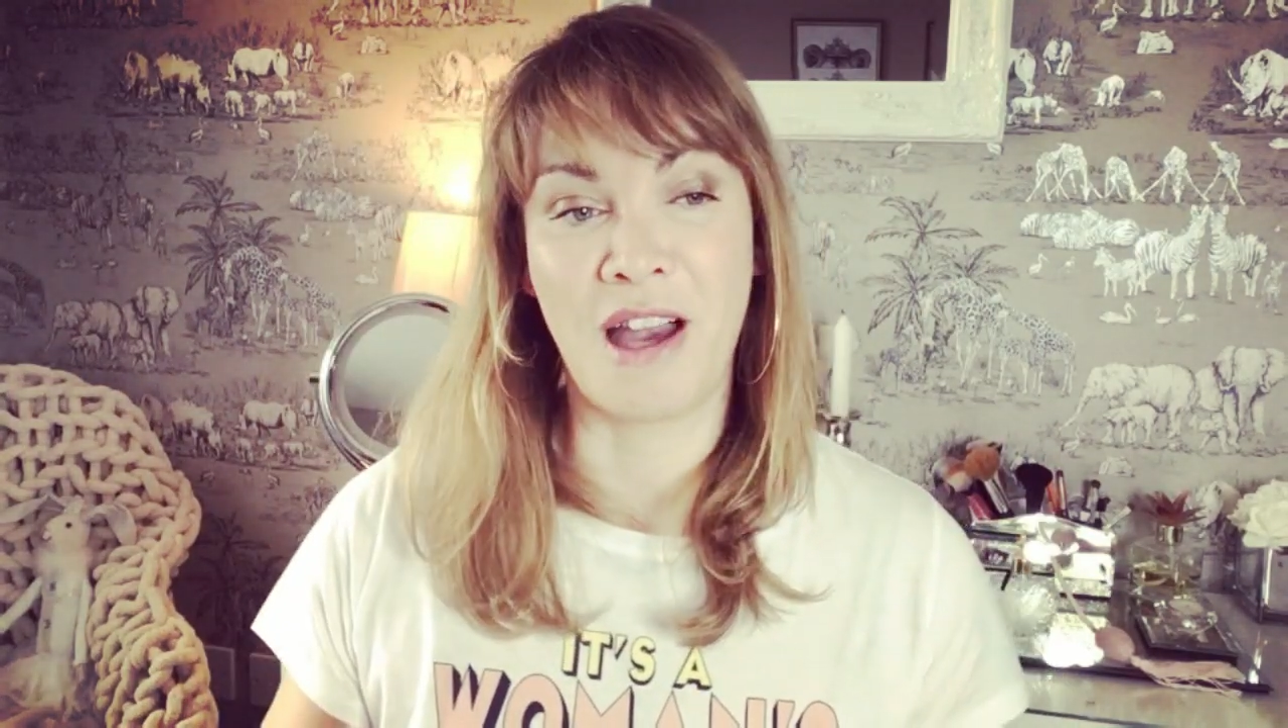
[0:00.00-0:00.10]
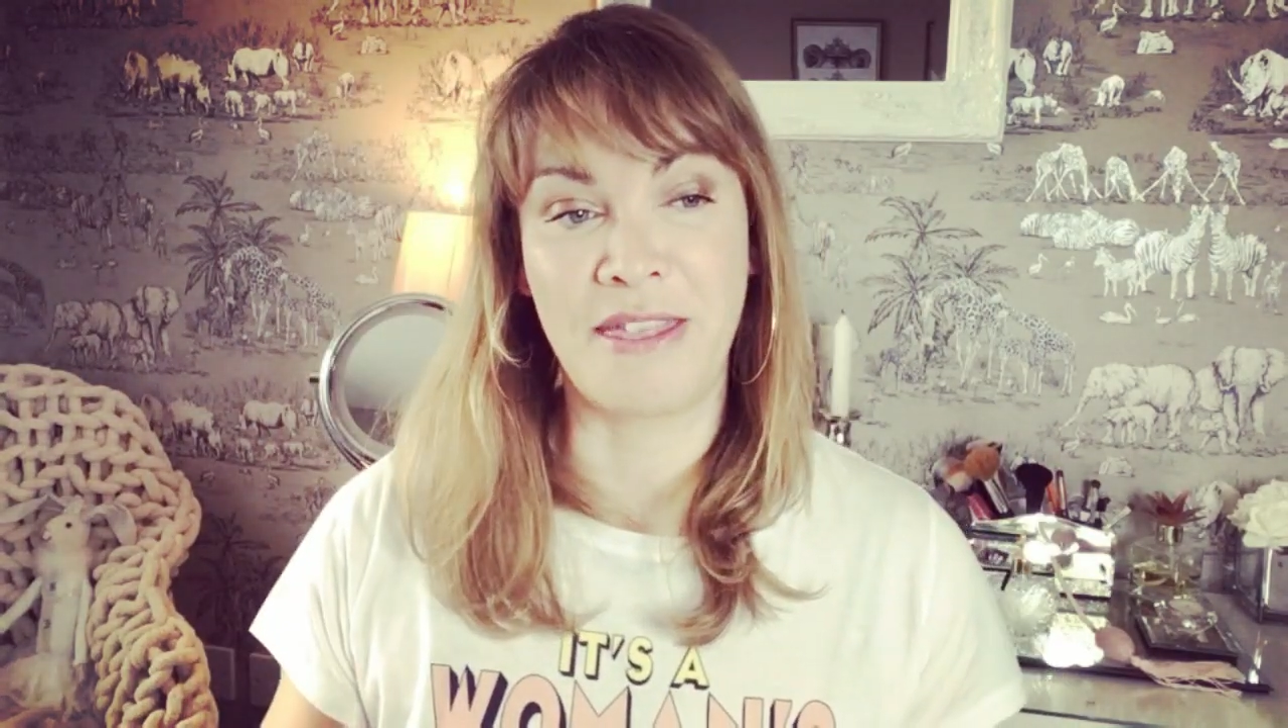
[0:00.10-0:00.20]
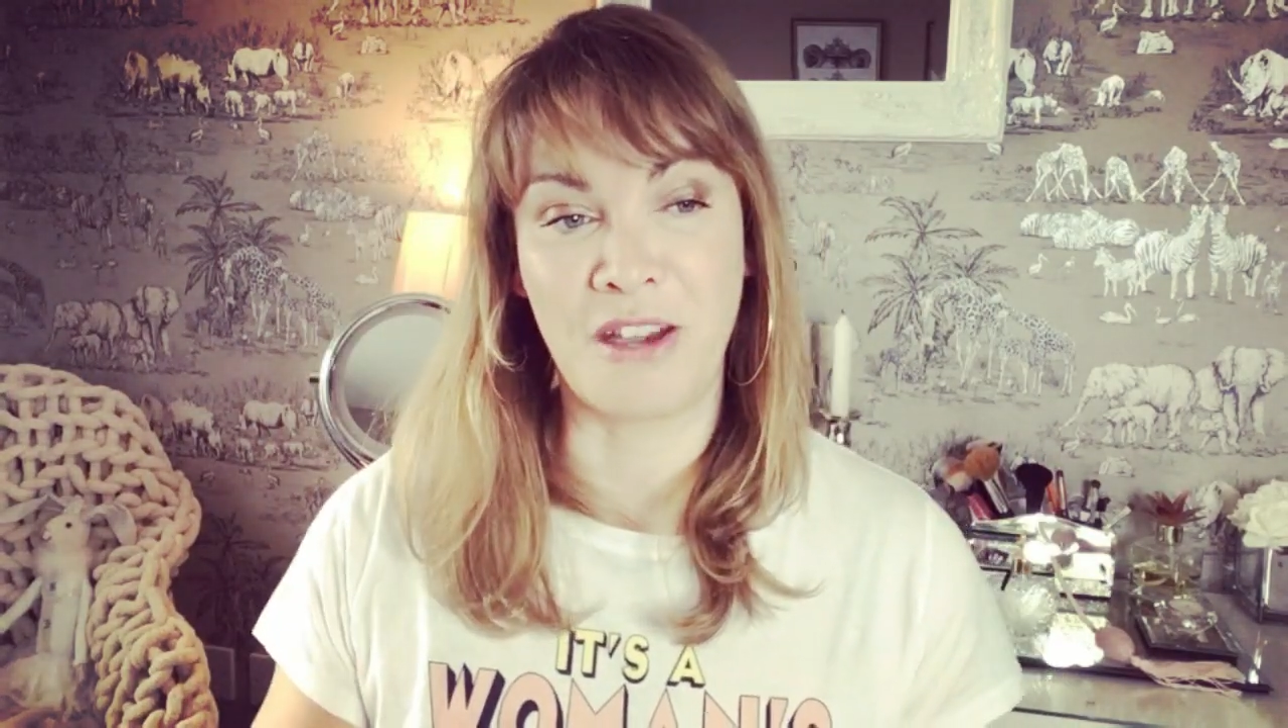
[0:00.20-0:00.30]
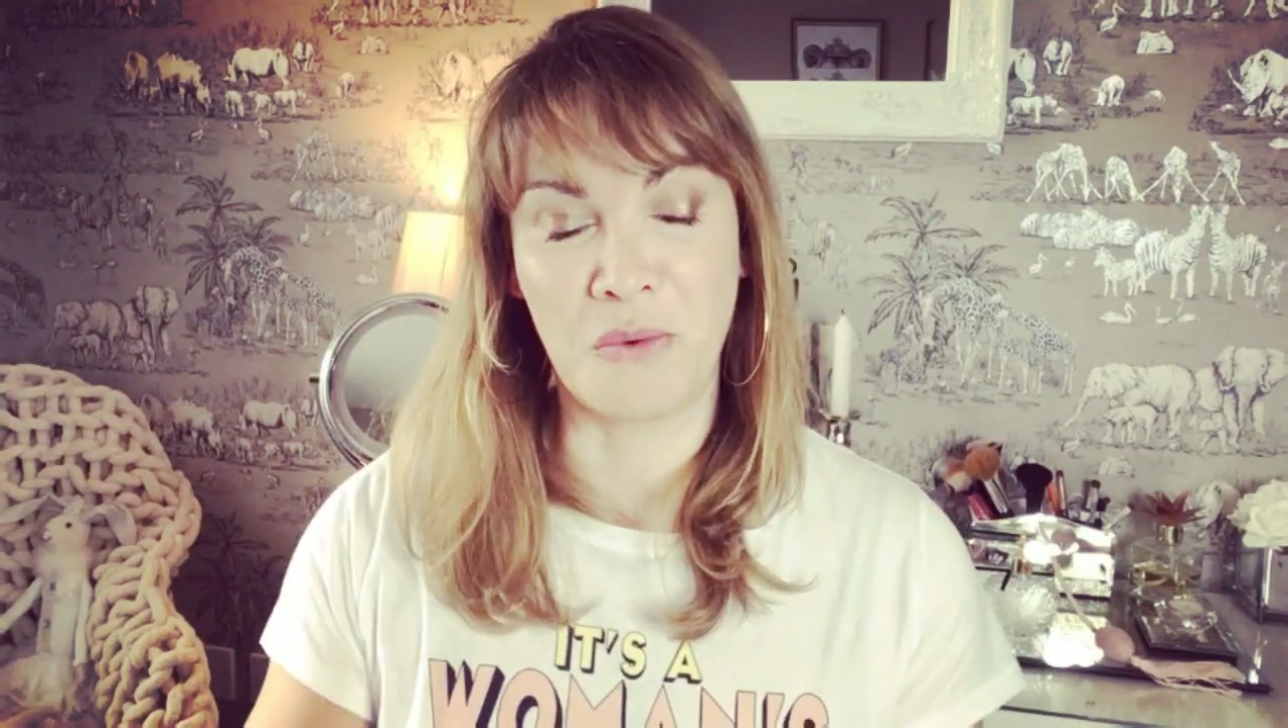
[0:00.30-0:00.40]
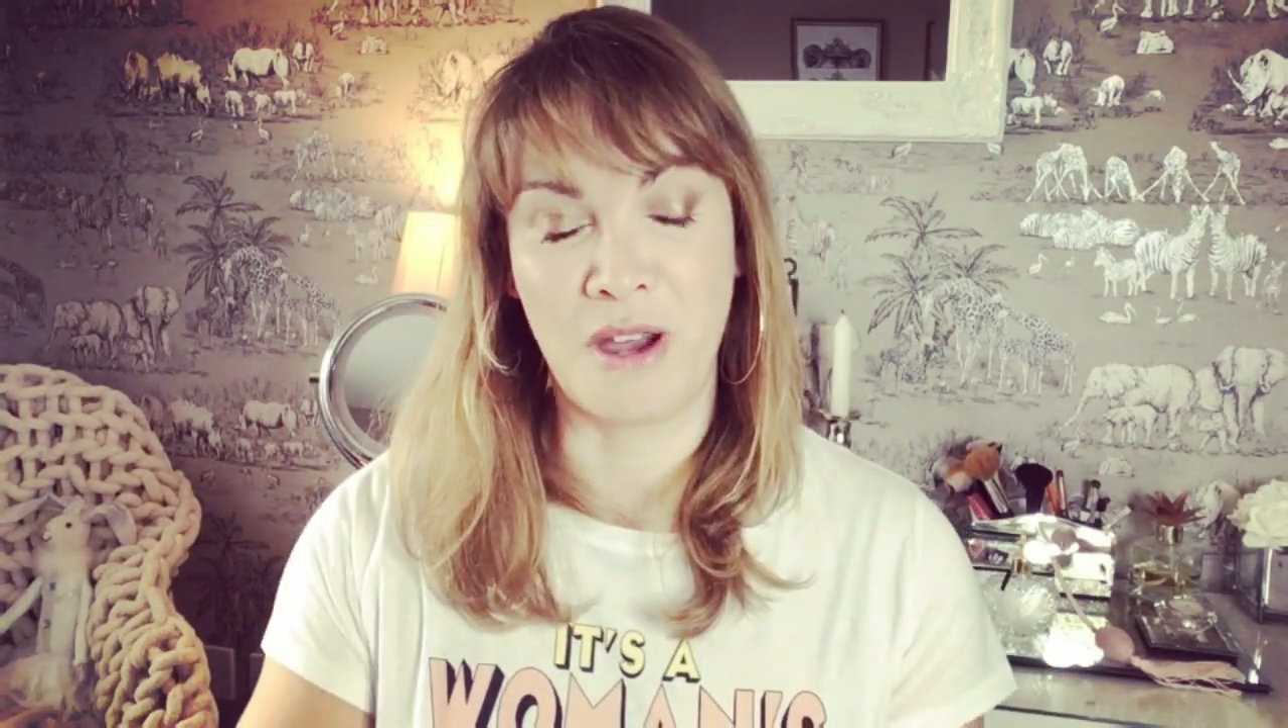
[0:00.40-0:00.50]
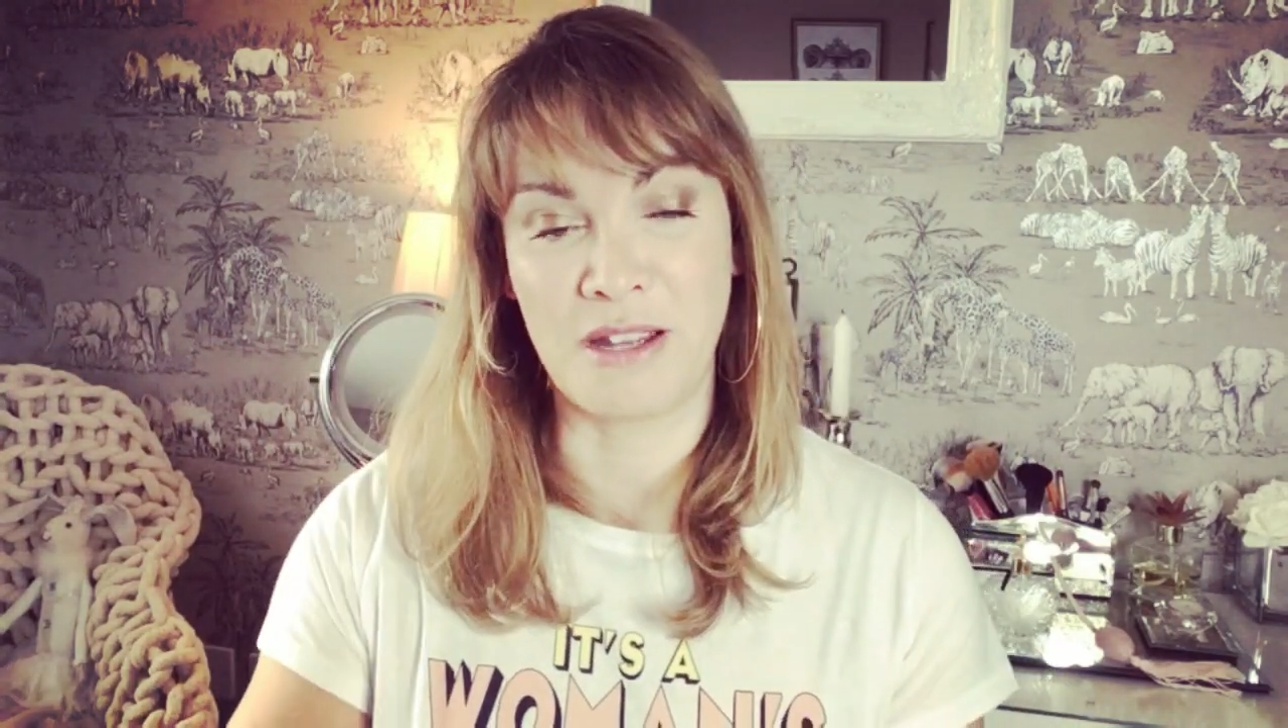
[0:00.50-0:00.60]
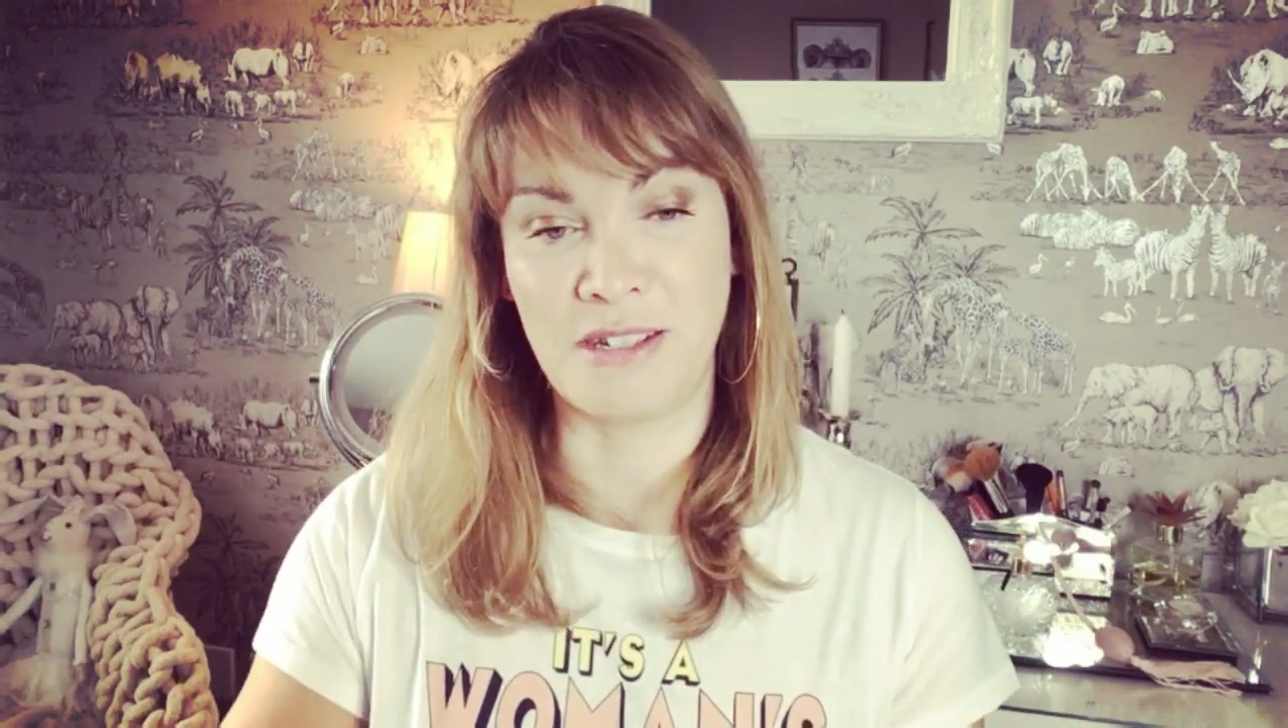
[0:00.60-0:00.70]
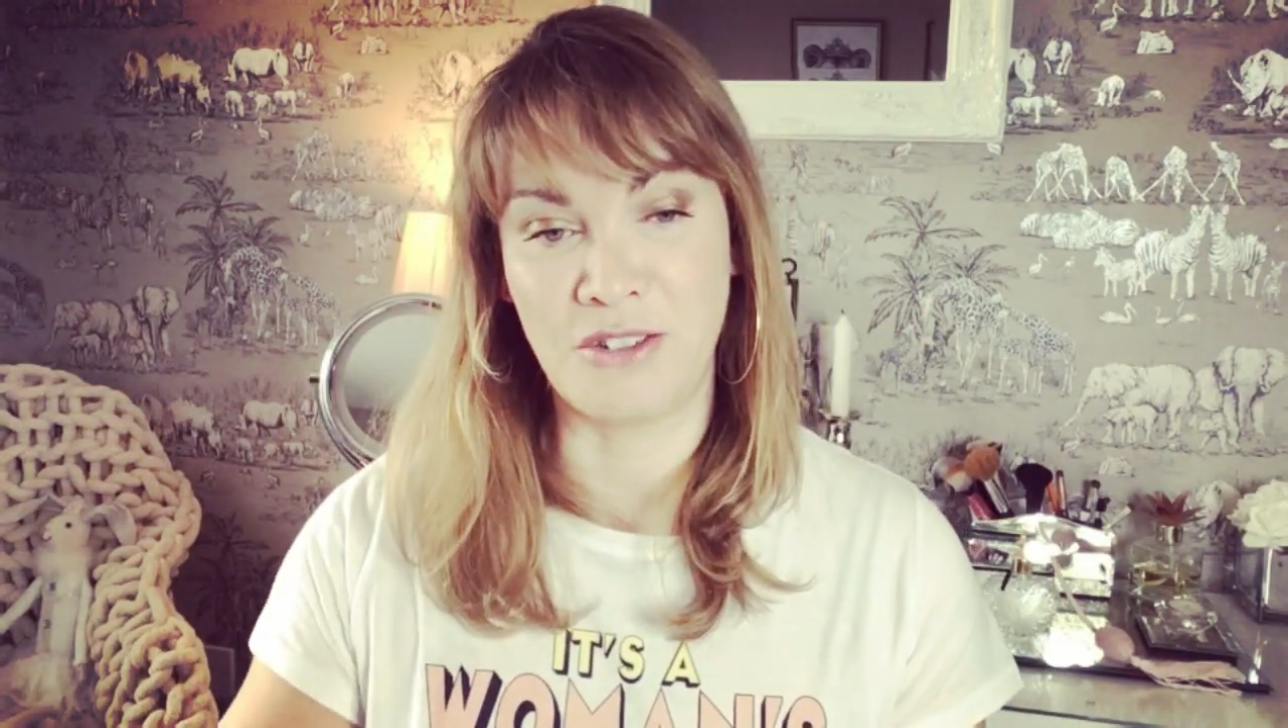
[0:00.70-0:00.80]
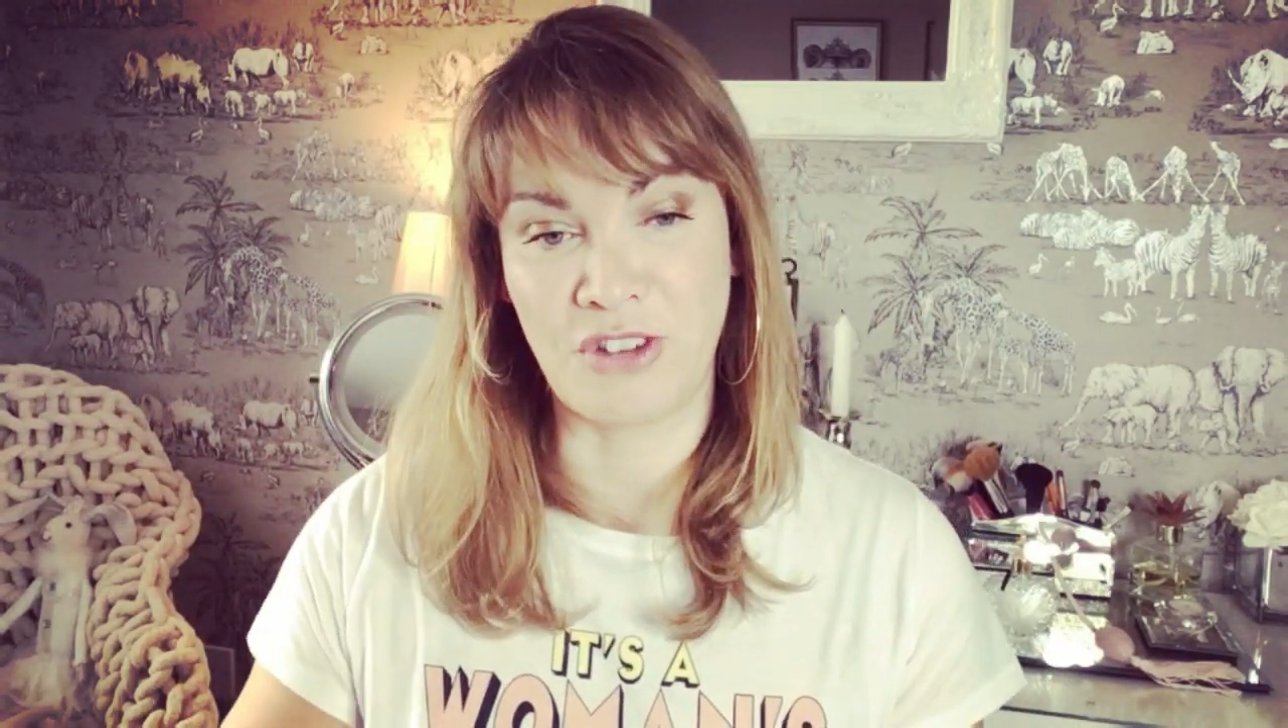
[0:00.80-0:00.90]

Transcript: think works in